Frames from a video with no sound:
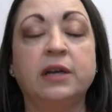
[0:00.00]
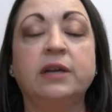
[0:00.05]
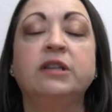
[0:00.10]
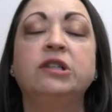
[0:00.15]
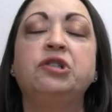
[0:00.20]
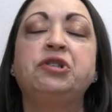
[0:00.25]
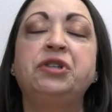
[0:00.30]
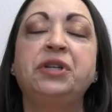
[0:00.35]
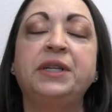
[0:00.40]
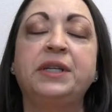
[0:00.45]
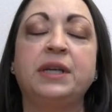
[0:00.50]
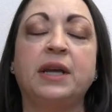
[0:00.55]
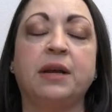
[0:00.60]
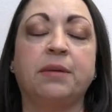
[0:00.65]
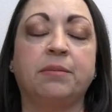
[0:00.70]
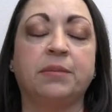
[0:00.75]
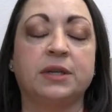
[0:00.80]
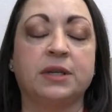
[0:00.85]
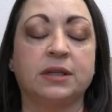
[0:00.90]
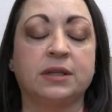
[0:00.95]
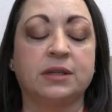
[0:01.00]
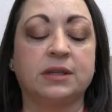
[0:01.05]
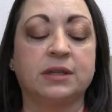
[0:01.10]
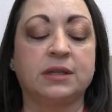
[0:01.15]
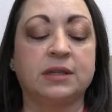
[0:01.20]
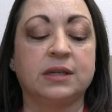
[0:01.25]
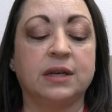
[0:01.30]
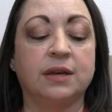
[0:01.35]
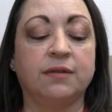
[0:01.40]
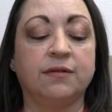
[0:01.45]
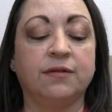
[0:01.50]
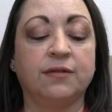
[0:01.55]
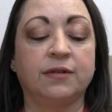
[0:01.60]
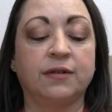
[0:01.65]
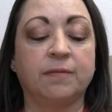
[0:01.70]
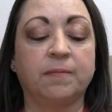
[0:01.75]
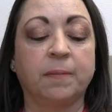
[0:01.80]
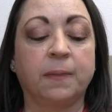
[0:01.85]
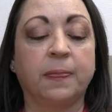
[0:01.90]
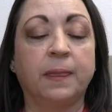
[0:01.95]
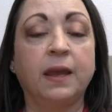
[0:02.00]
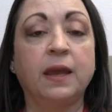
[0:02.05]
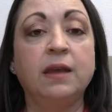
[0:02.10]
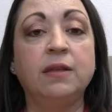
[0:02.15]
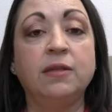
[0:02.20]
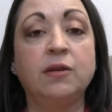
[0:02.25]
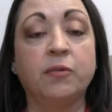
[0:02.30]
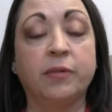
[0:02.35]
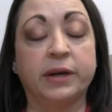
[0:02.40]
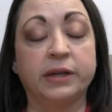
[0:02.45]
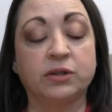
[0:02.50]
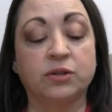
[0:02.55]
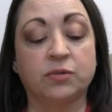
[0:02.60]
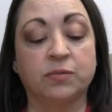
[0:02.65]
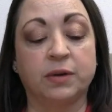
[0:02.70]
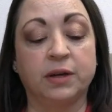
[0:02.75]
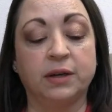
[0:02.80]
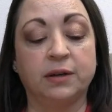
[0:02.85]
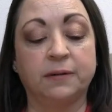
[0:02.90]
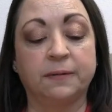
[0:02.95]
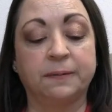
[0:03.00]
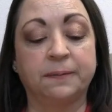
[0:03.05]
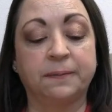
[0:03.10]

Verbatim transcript: She'd named it Steve, in the West Wing.